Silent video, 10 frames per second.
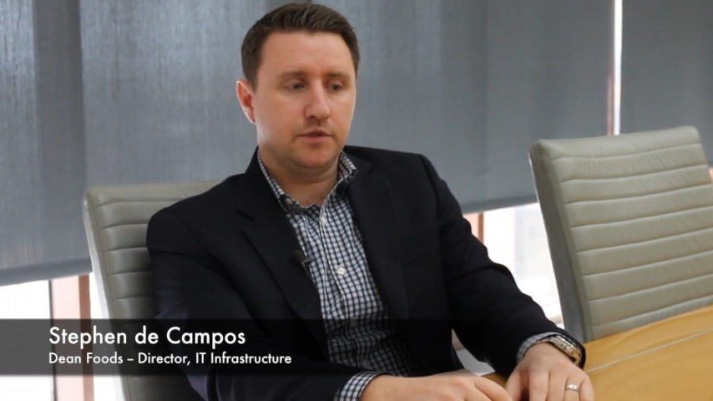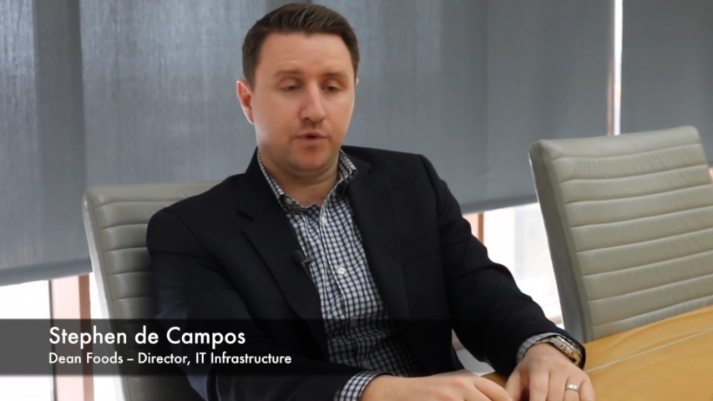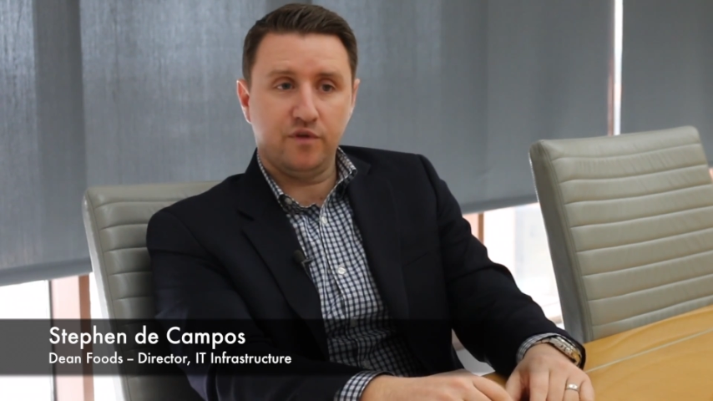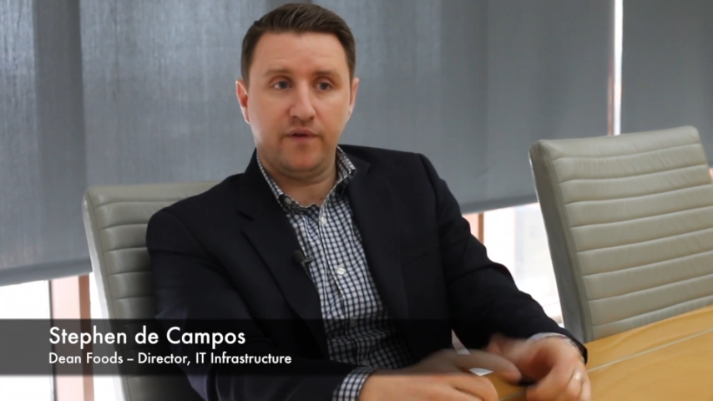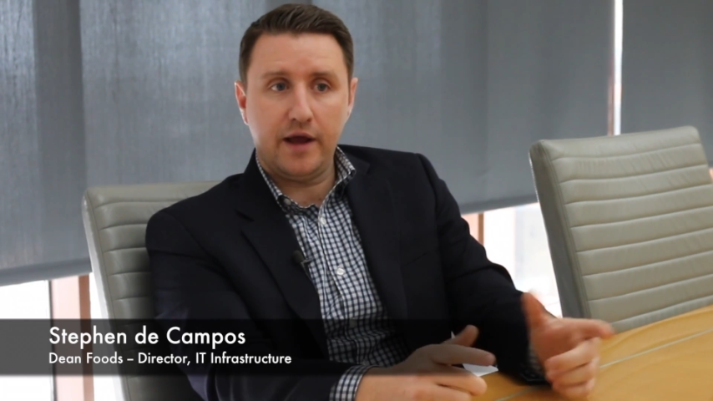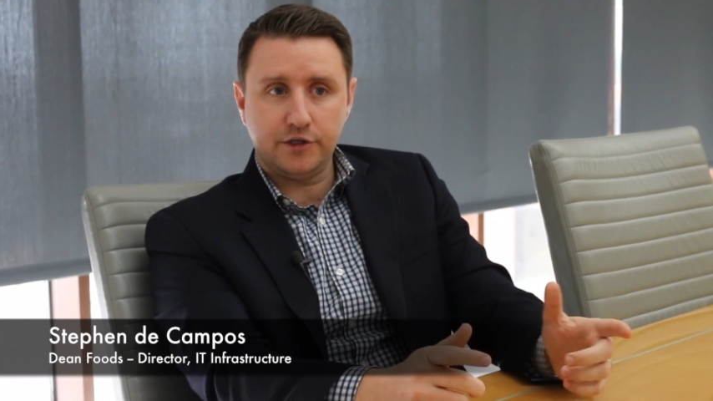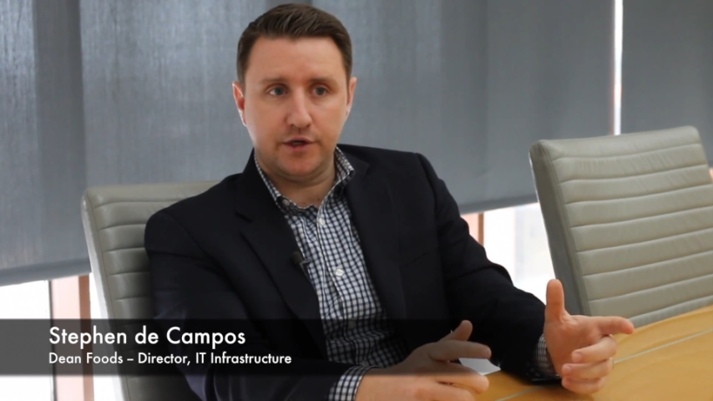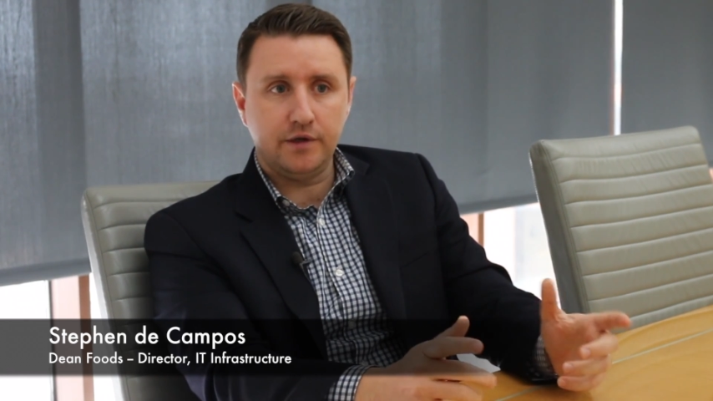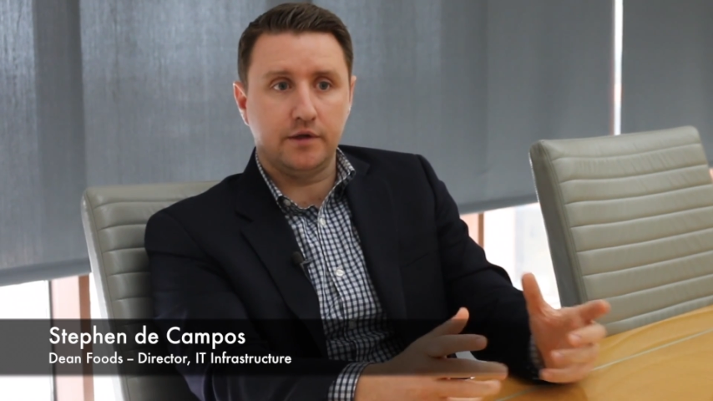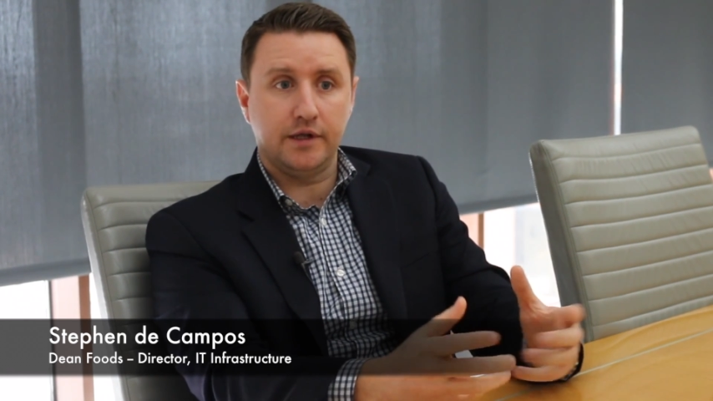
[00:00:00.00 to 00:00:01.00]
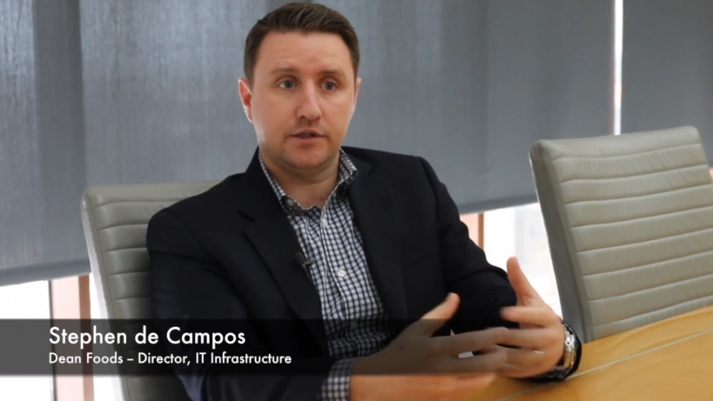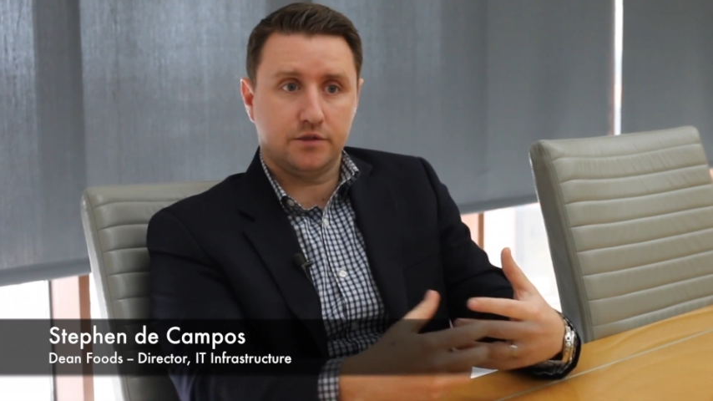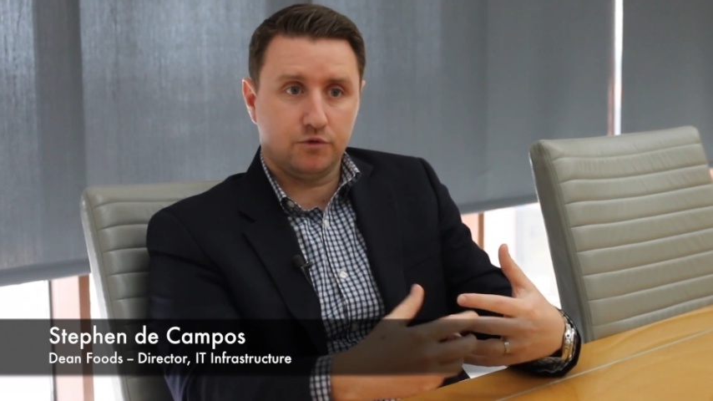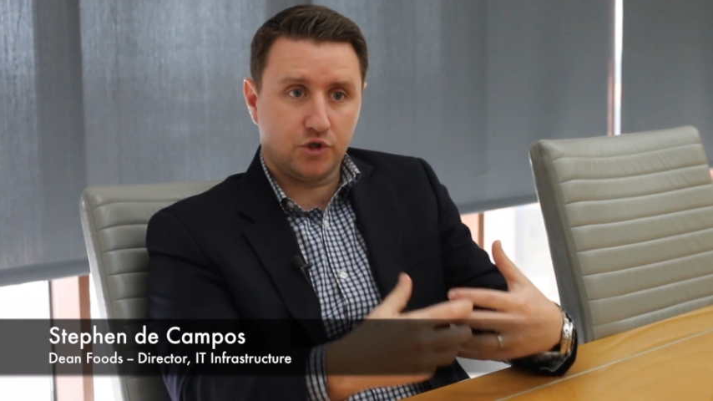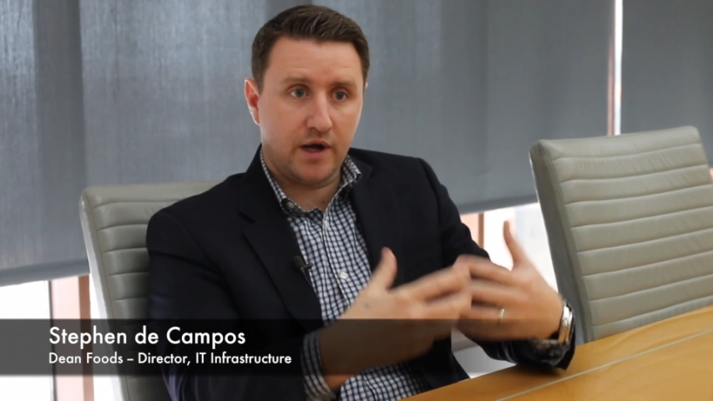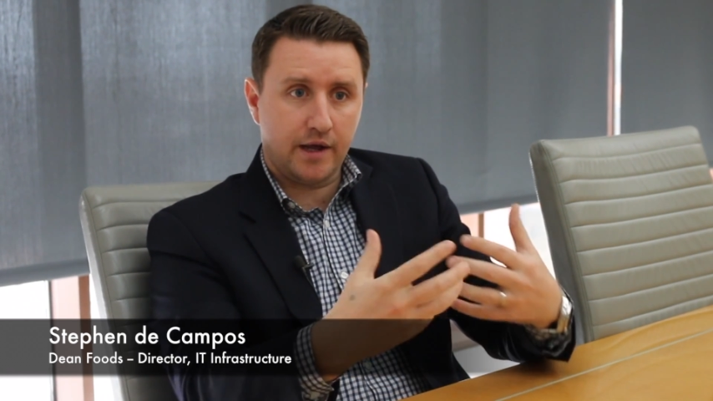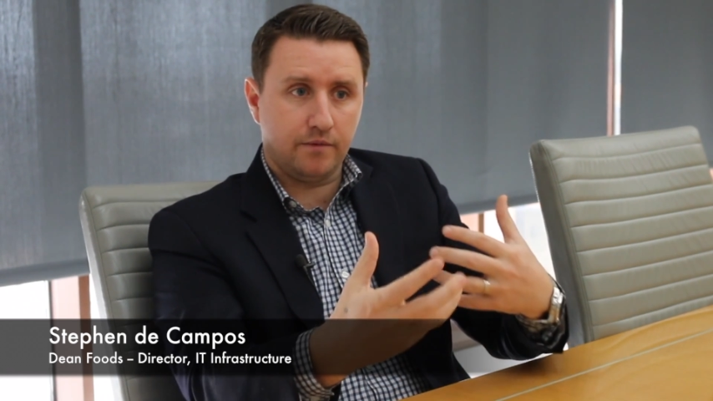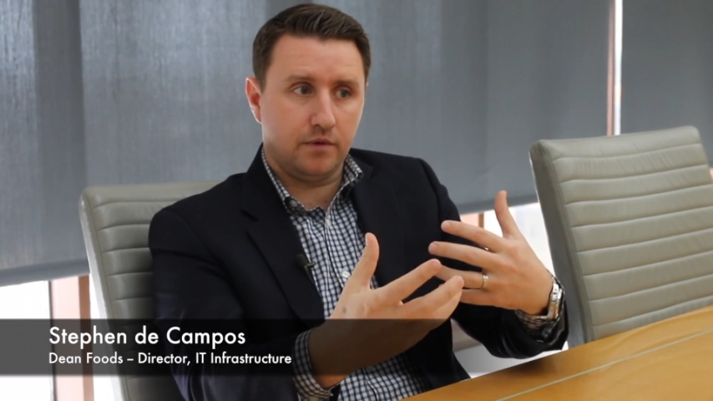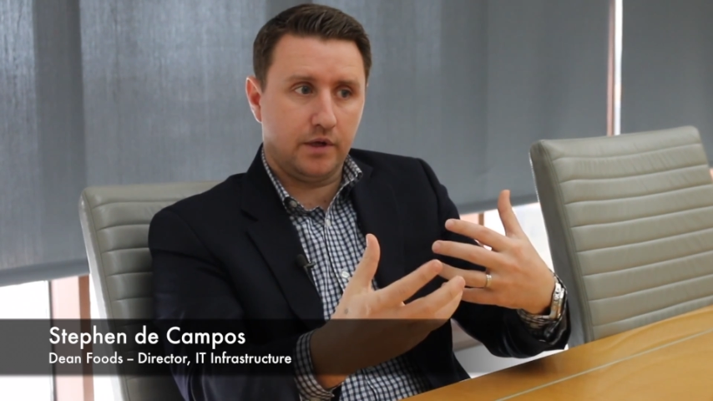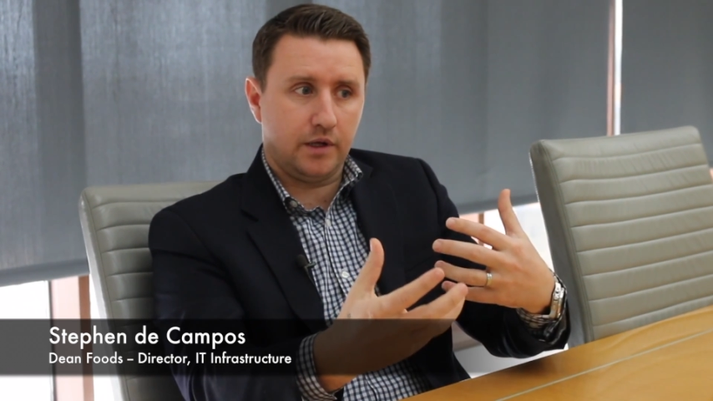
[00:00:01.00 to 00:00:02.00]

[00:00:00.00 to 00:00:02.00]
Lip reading: put the flash in and let's try and